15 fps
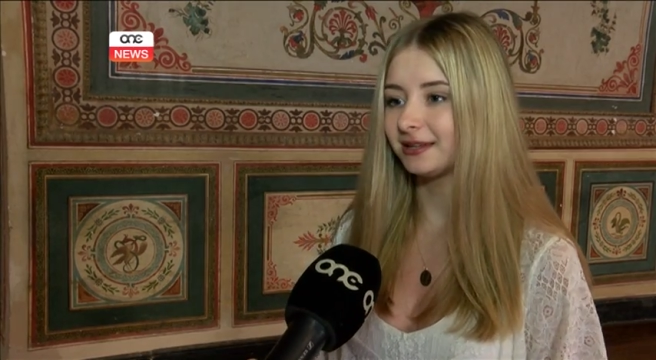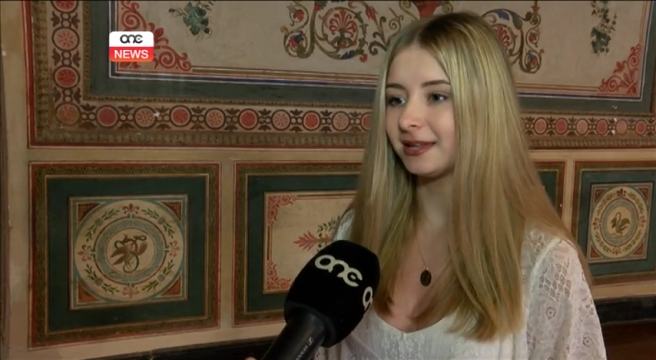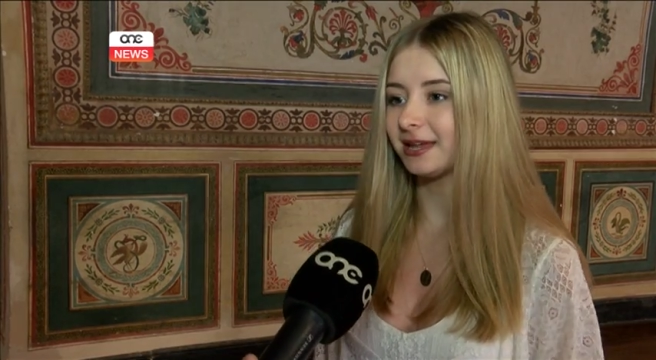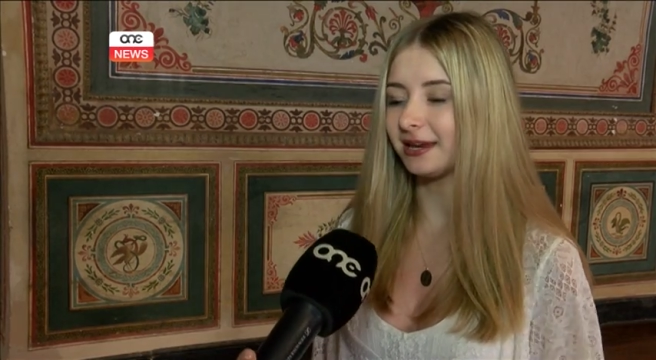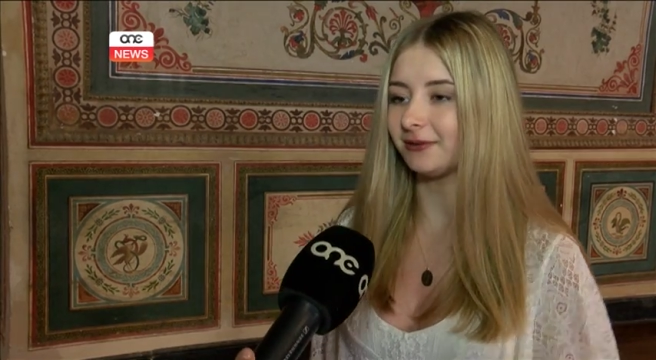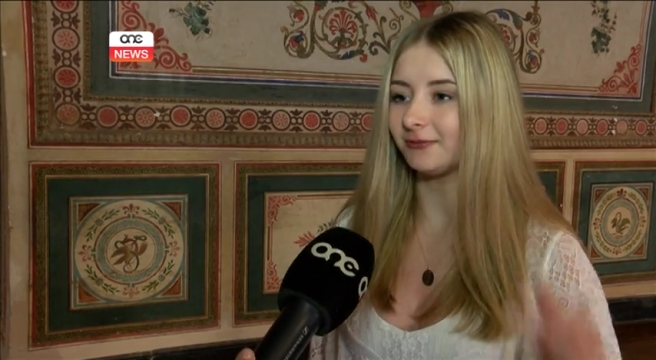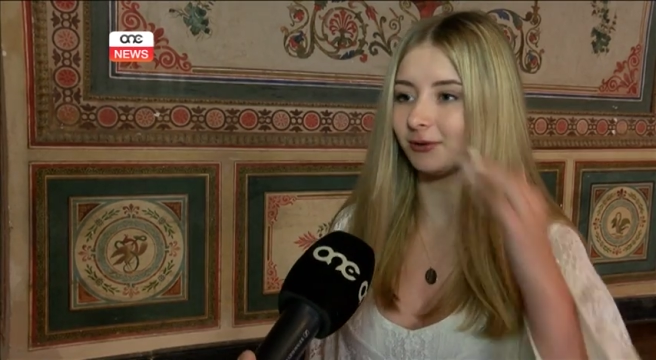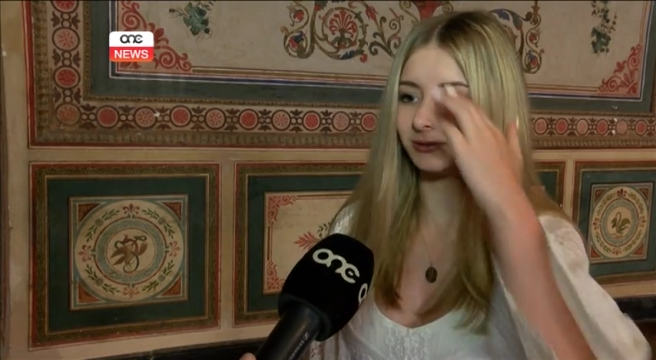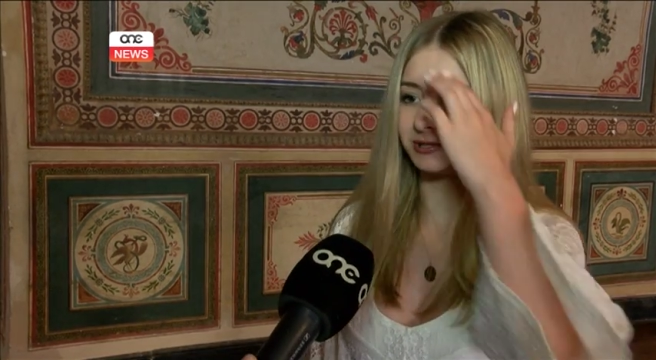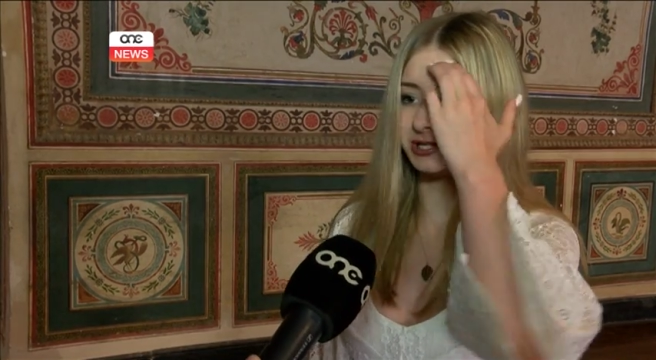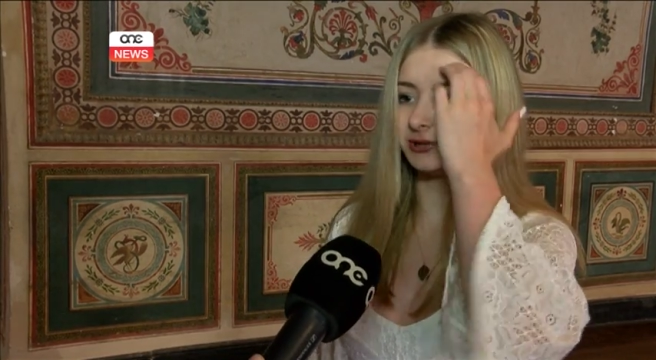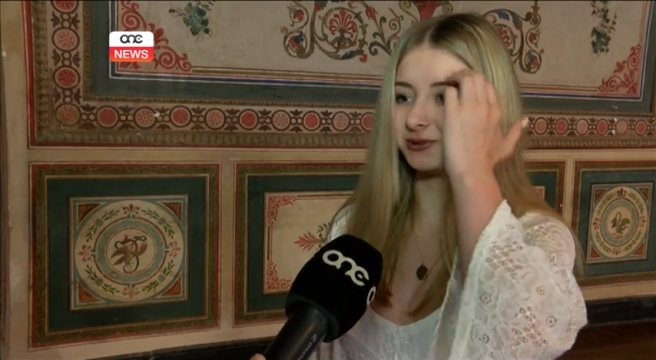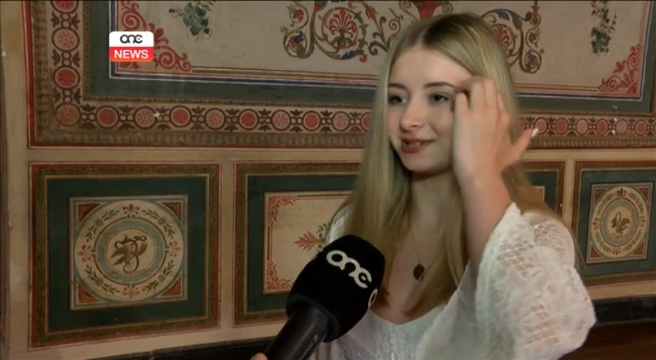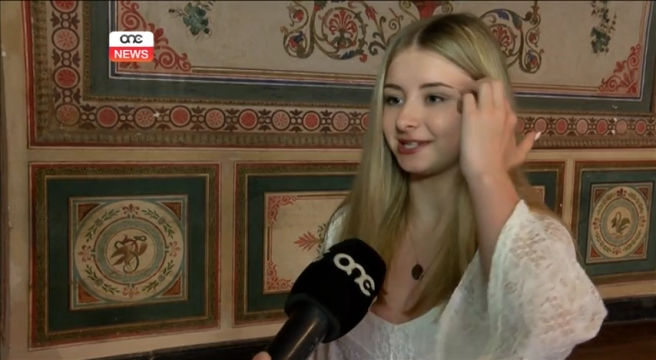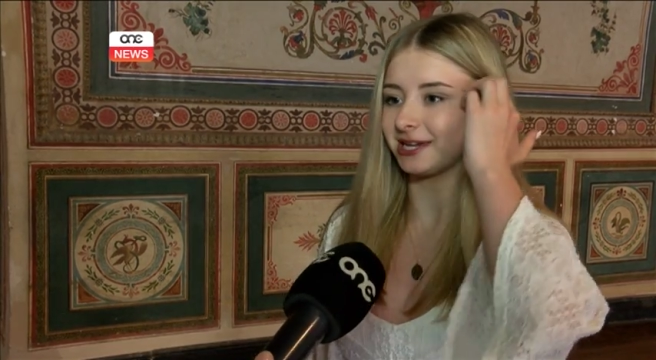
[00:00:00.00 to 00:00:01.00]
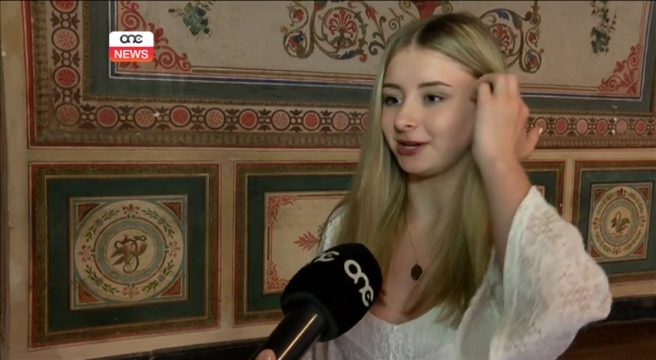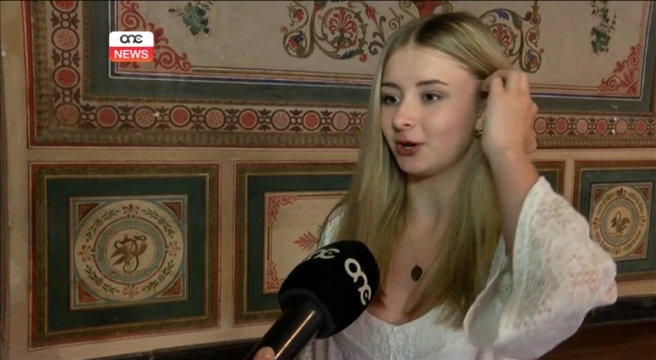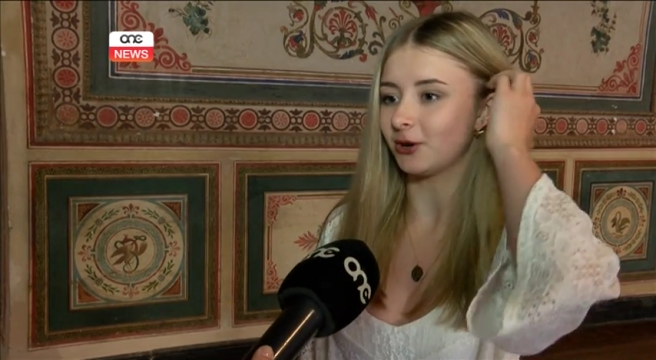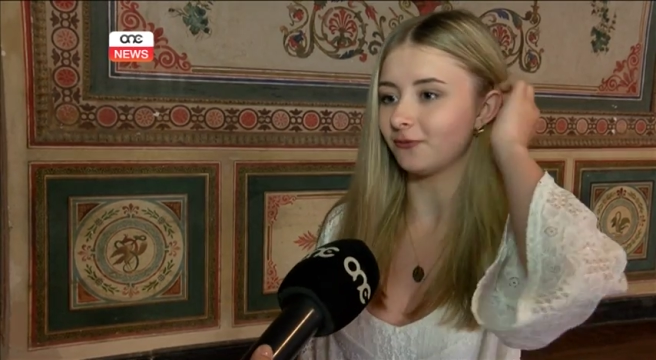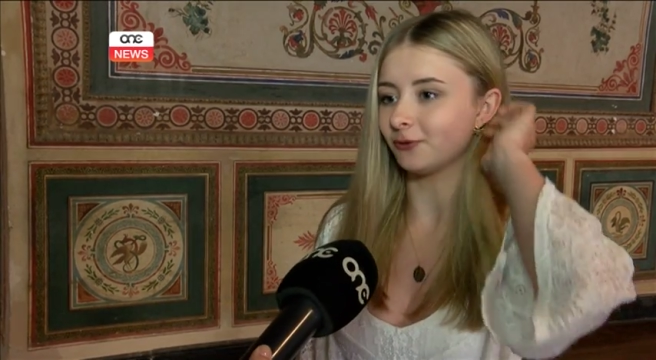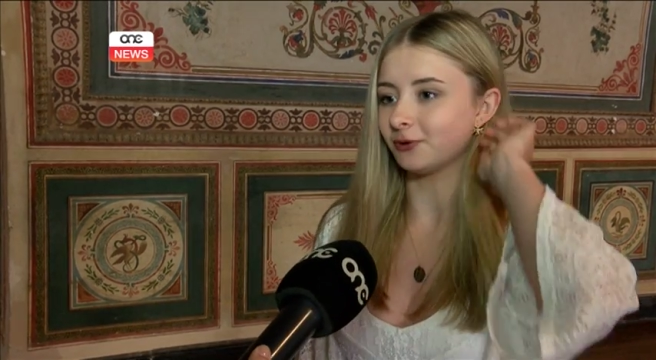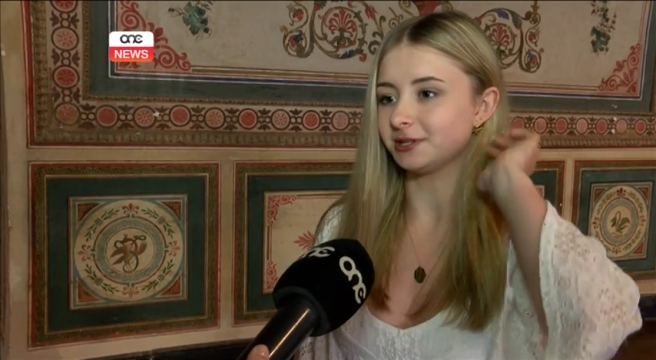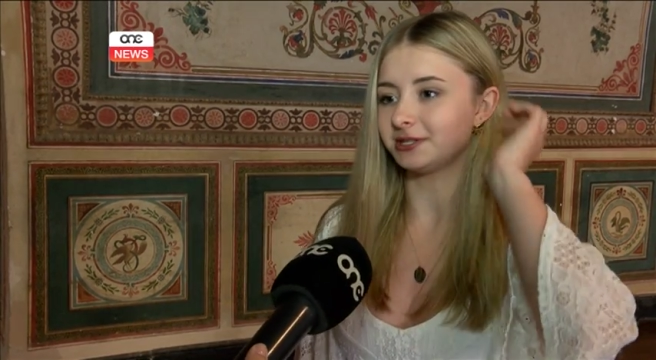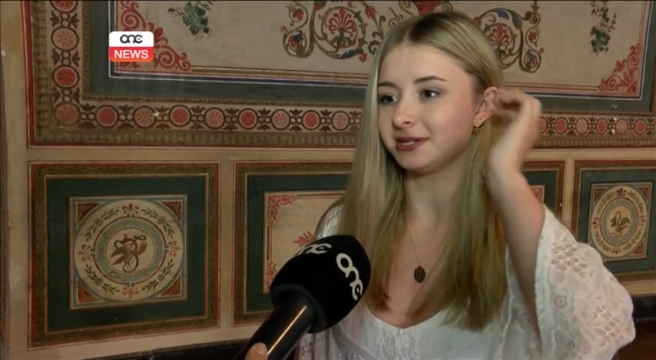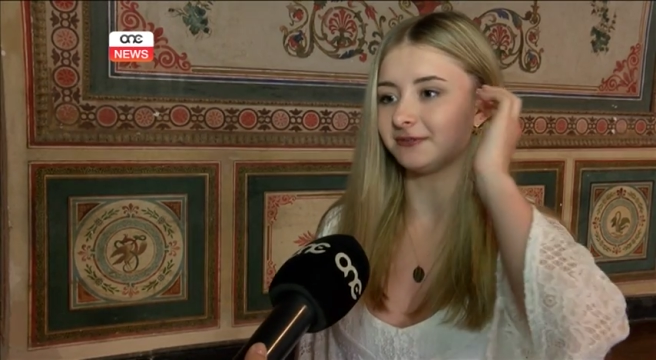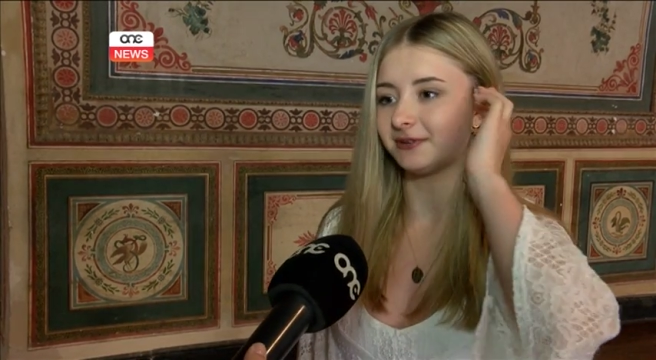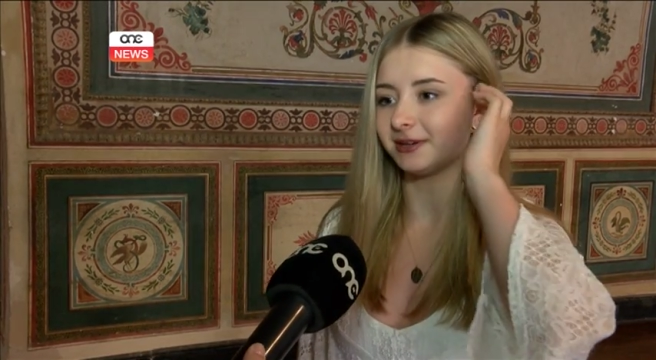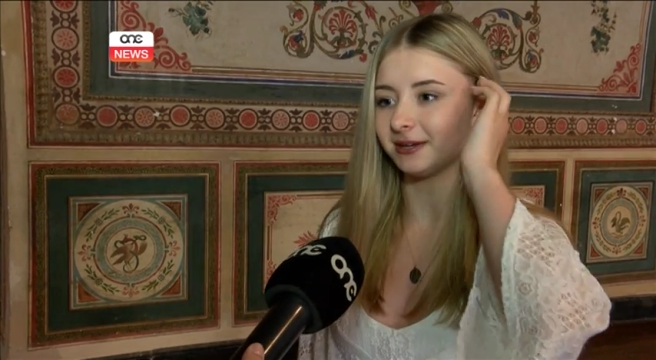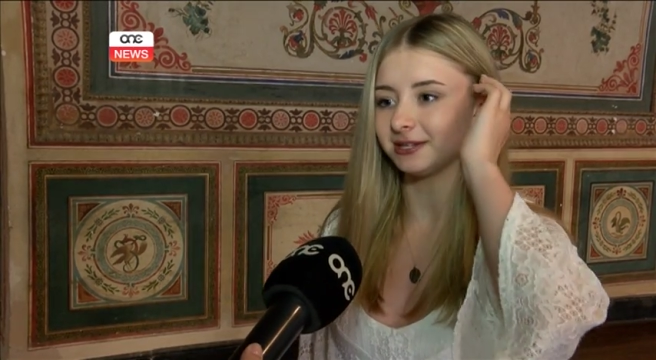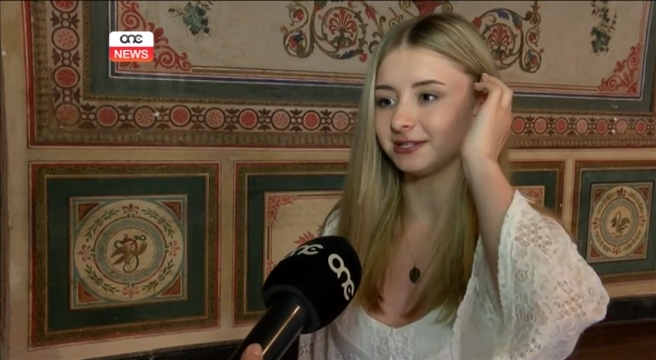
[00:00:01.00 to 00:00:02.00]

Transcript: any roles that you can take over in TV.